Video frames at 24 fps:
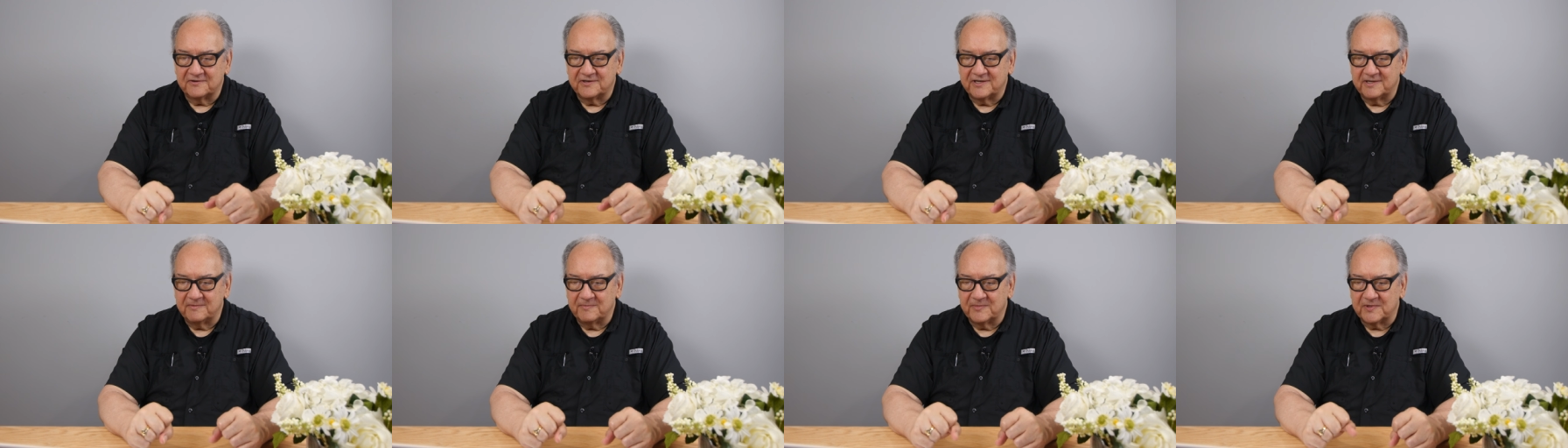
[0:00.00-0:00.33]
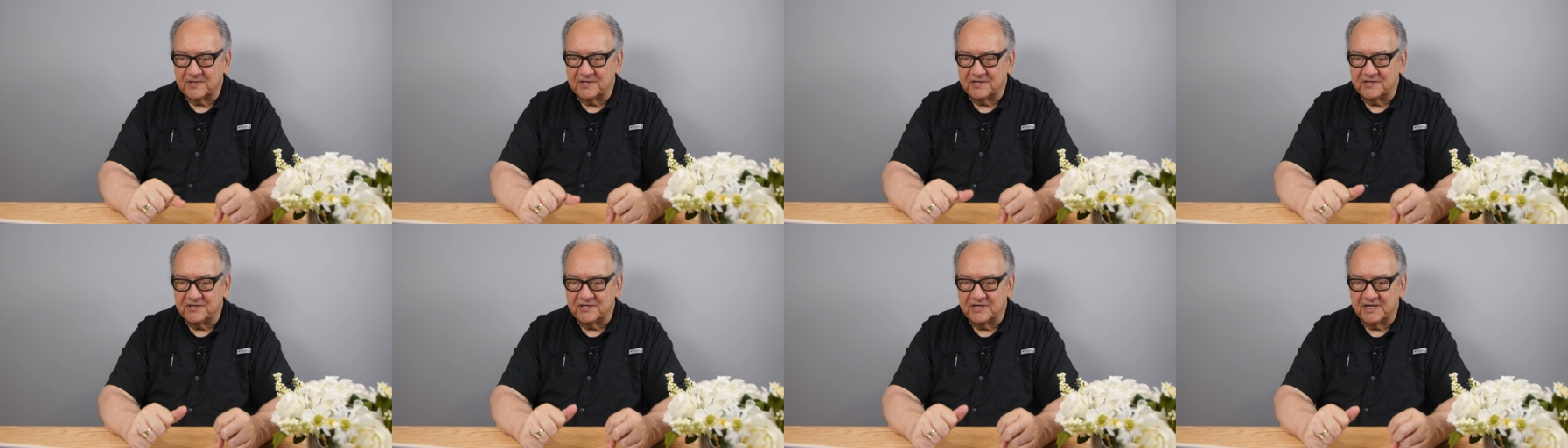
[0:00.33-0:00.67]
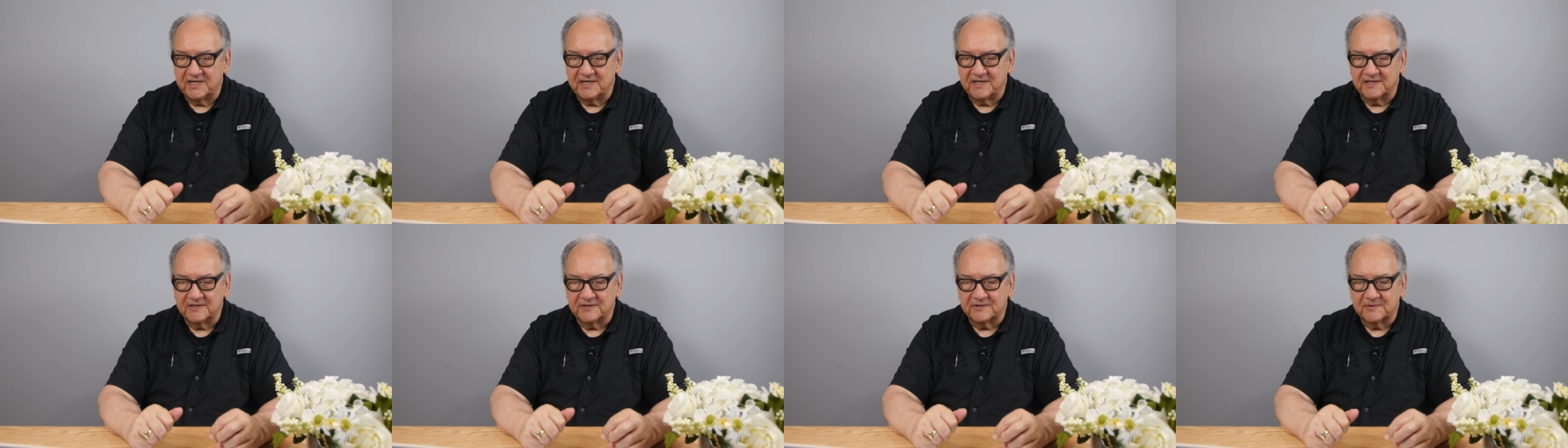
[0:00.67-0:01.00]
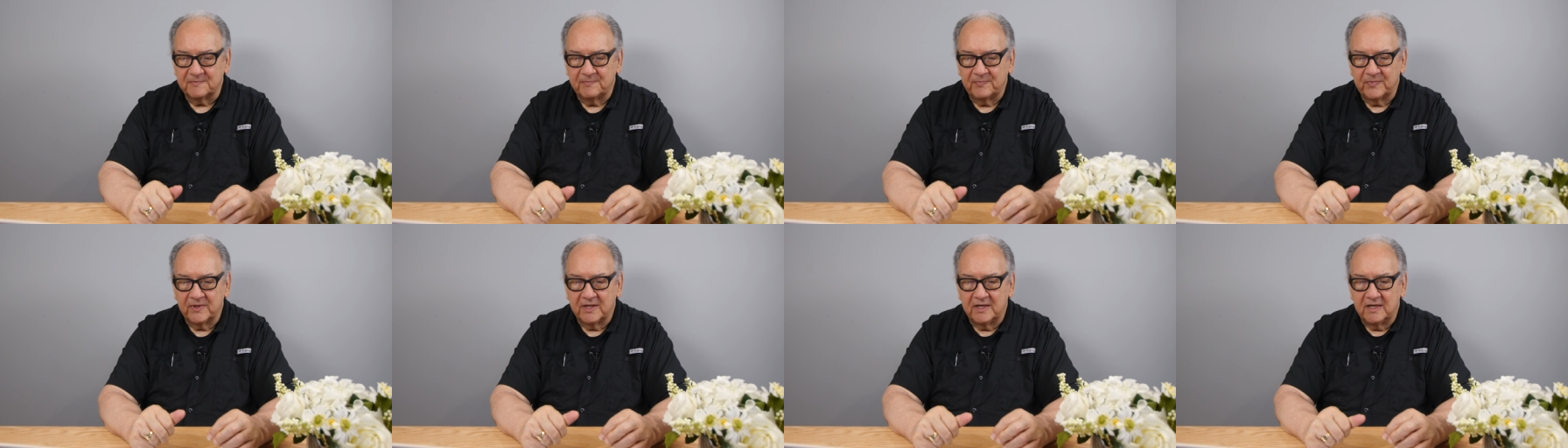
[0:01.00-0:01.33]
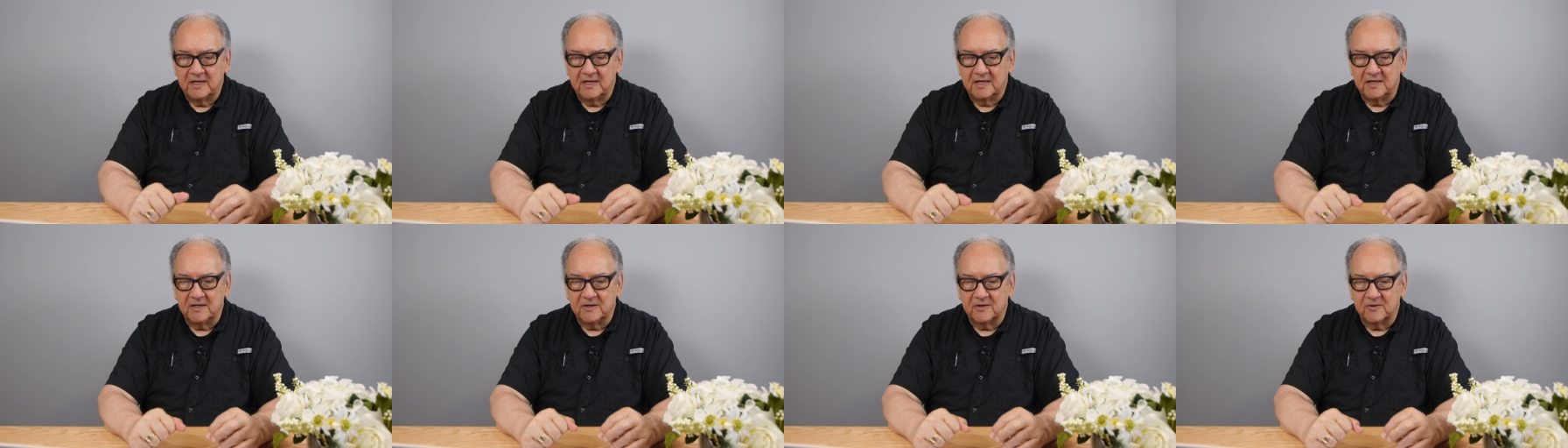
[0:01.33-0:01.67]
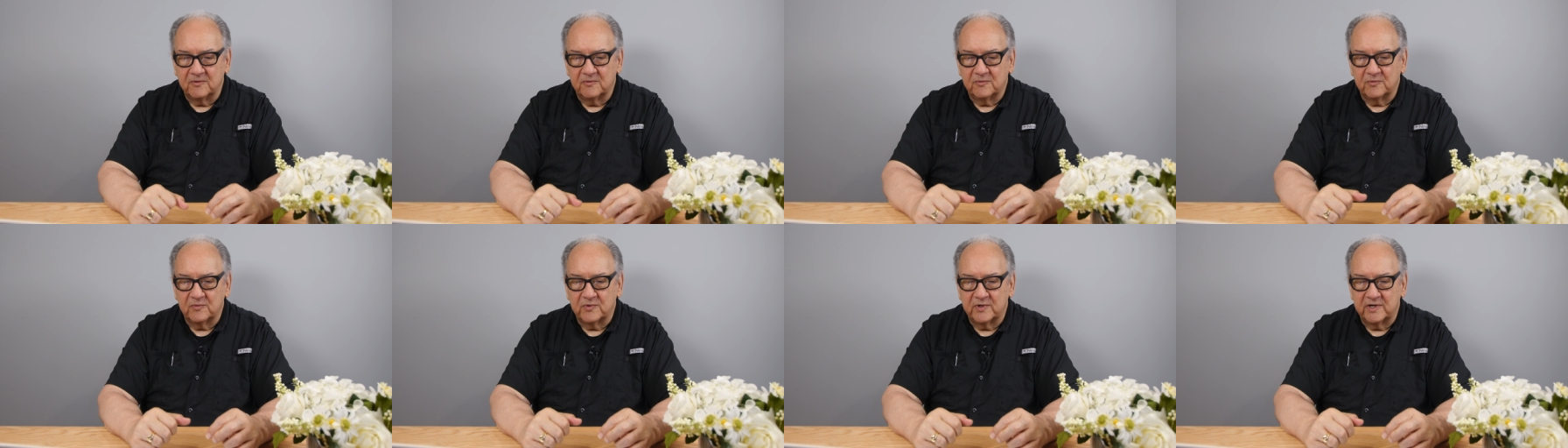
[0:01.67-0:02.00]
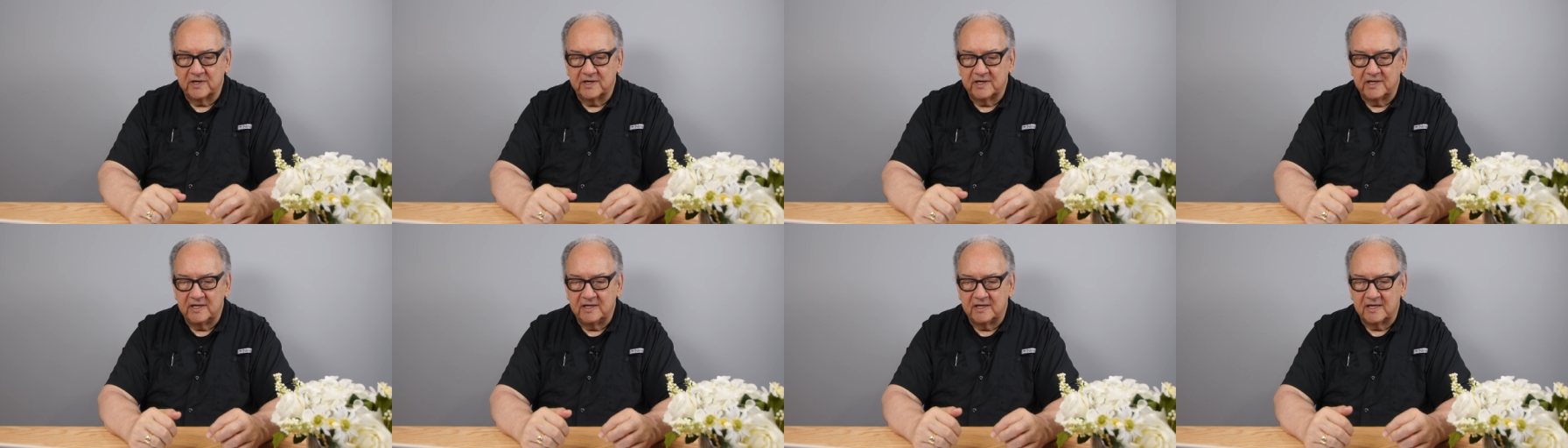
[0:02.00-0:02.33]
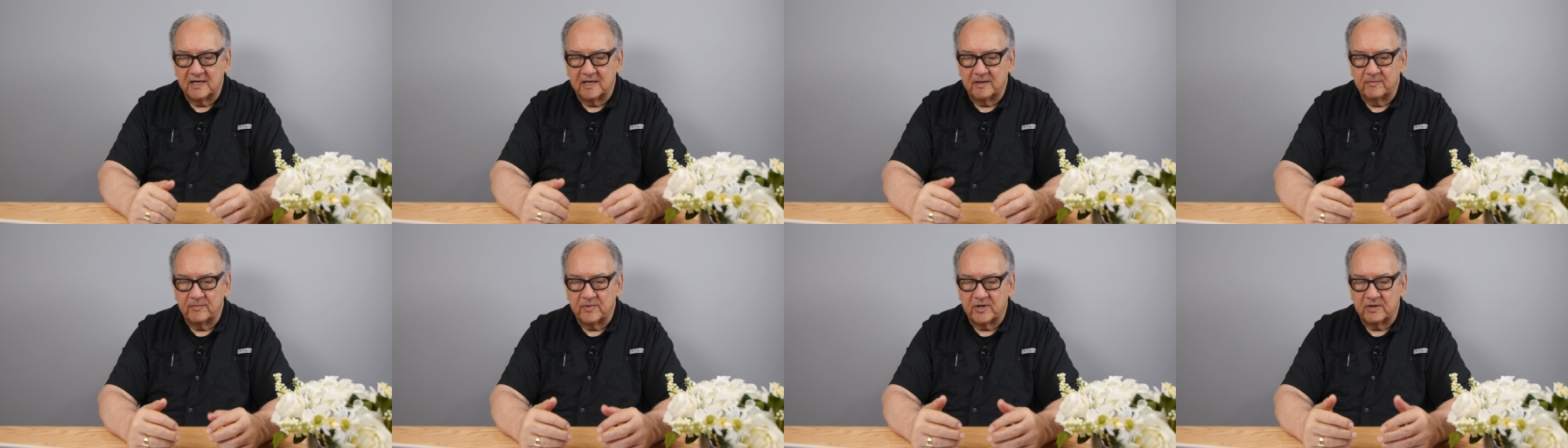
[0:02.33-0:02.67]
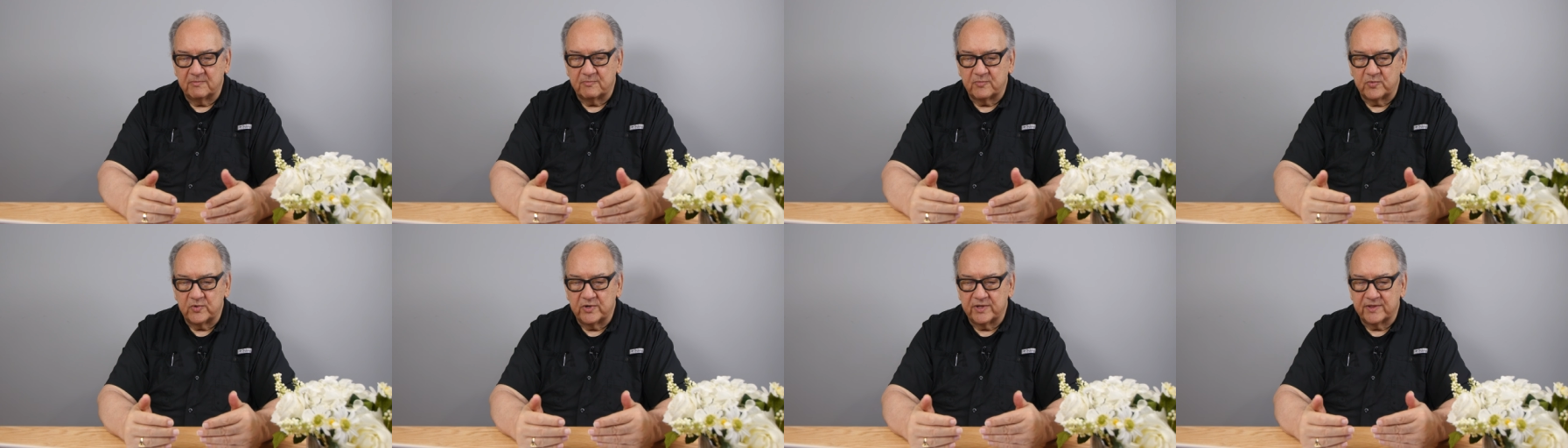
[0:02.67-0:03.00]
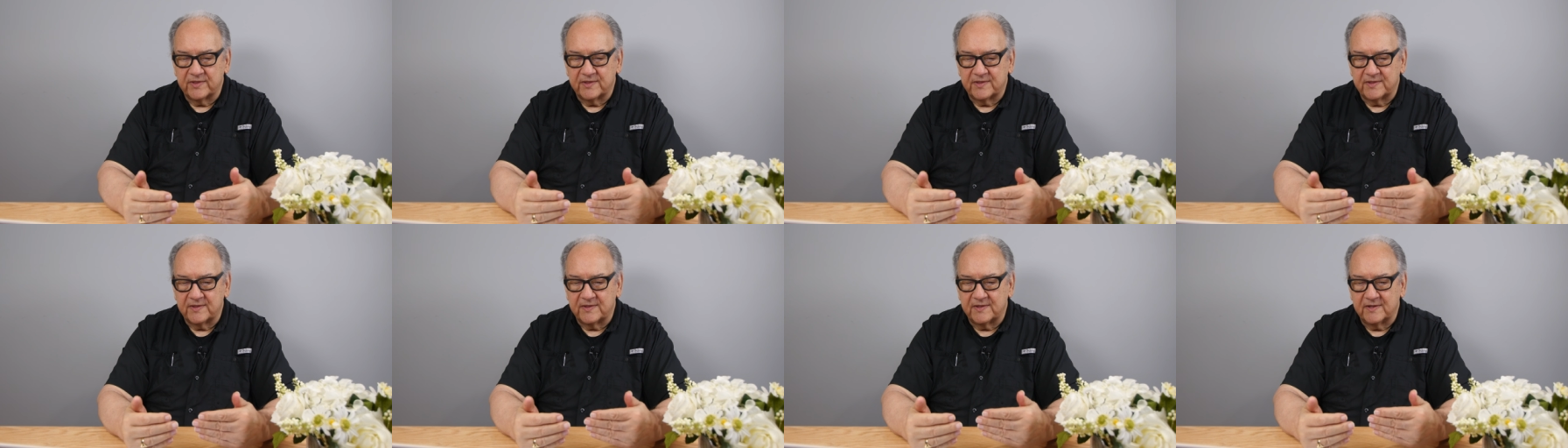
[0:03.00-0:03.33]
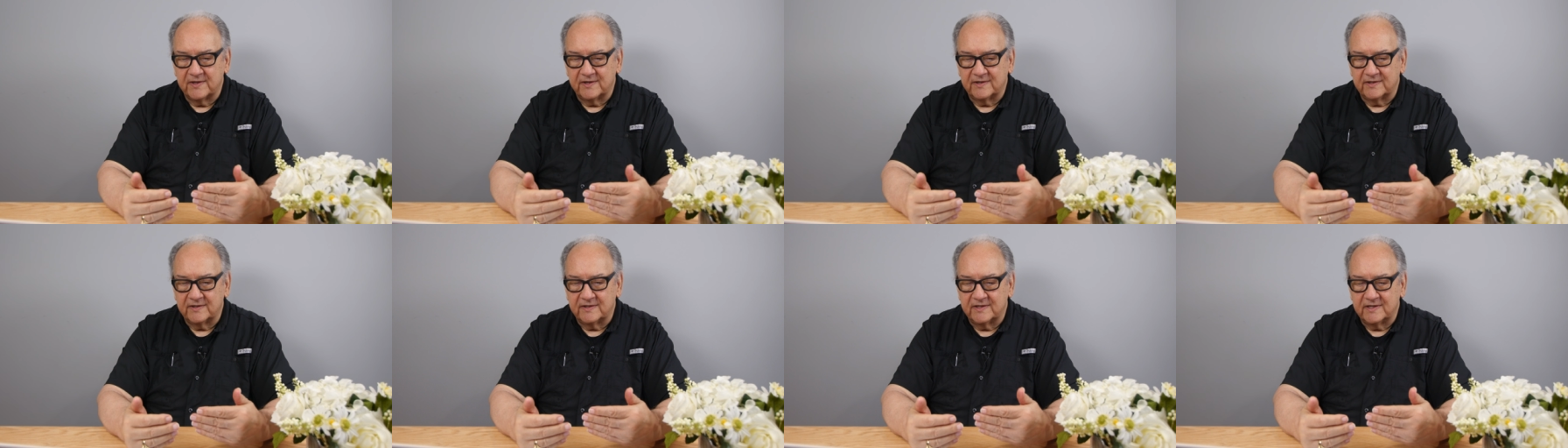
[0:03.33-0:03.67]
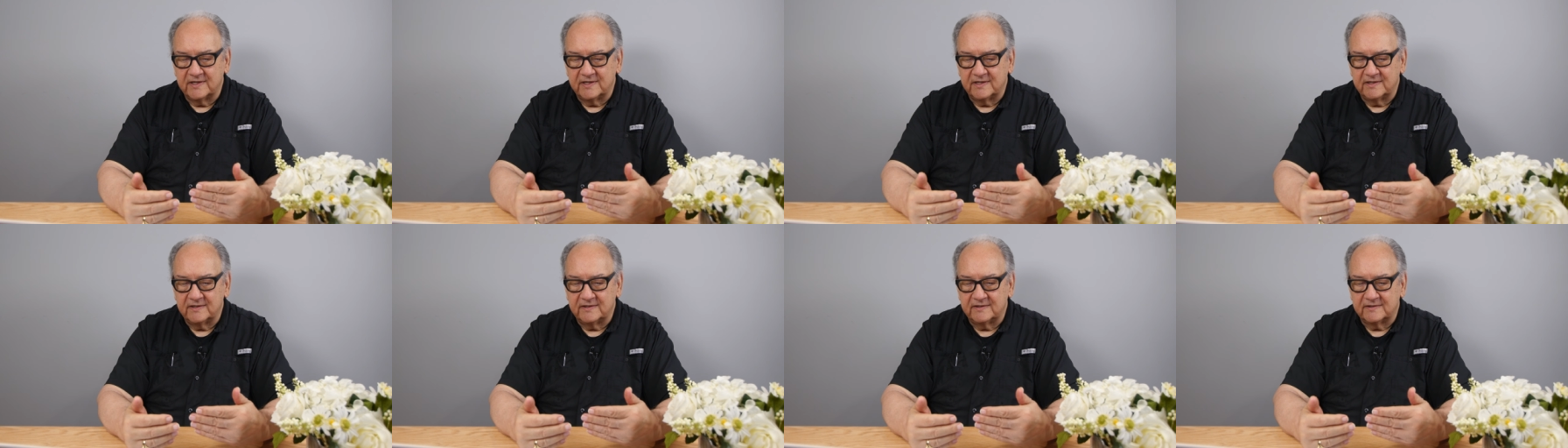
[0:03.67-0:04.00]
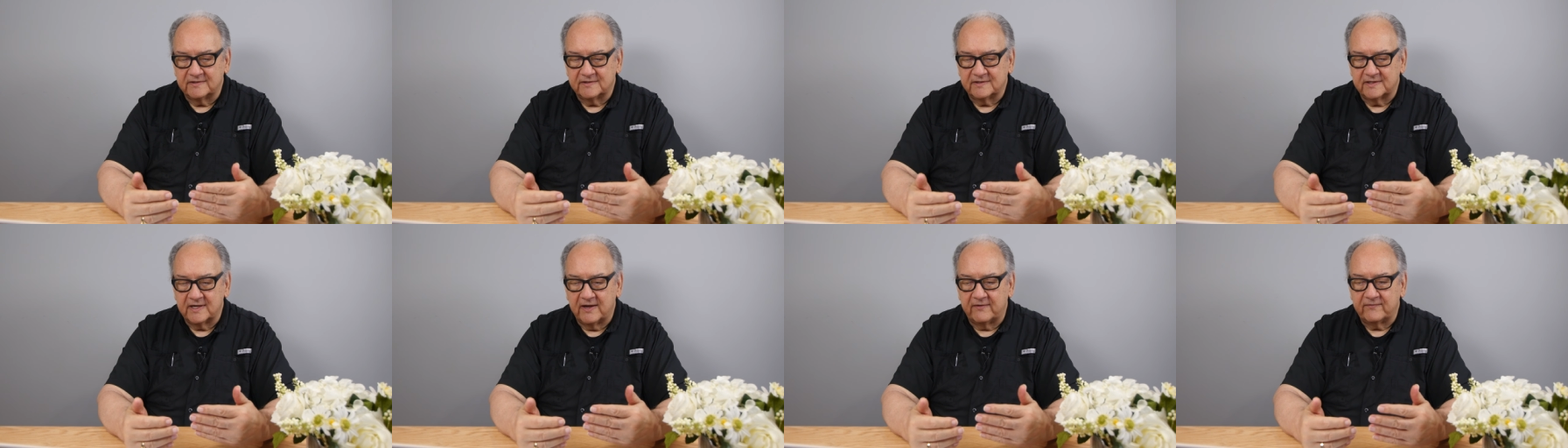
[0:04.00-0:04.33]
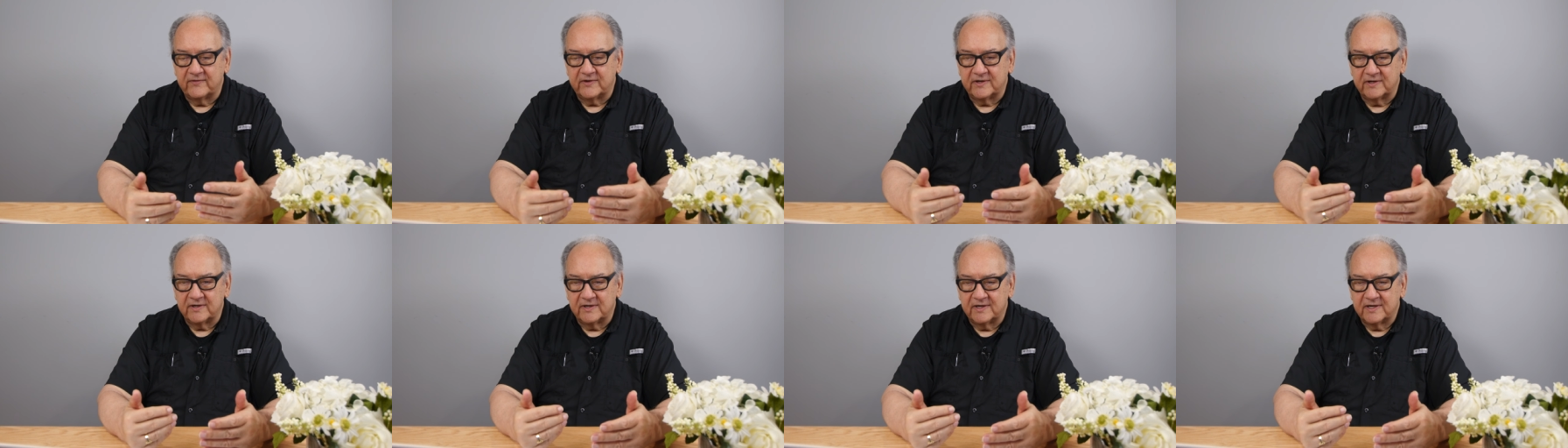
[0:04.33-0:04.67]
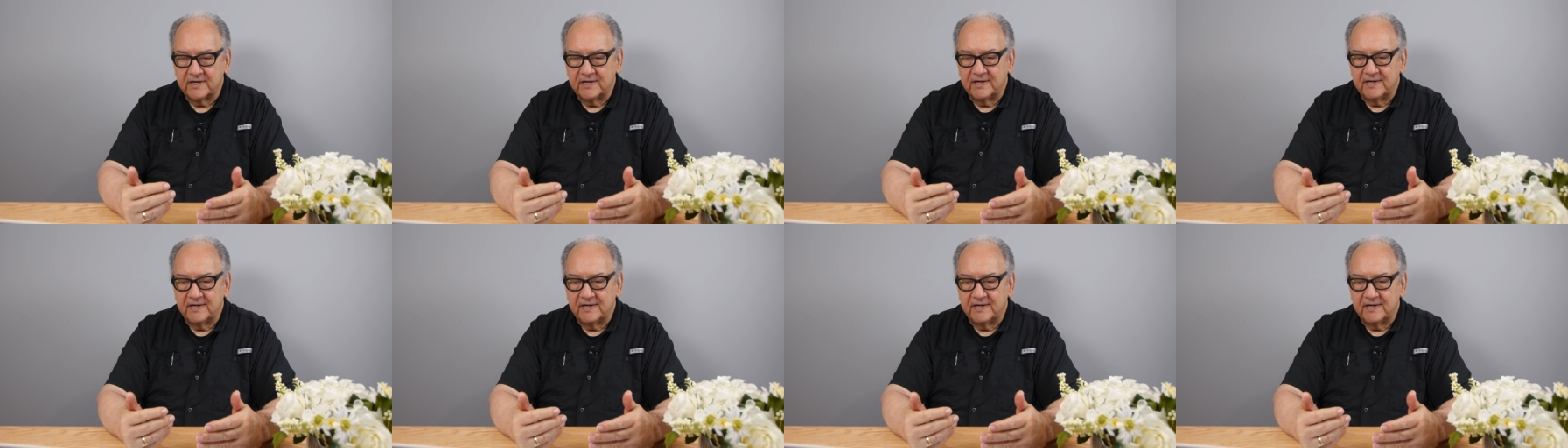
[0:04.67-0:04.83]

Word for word: Timothy Jennings, uh, where he came up with the seven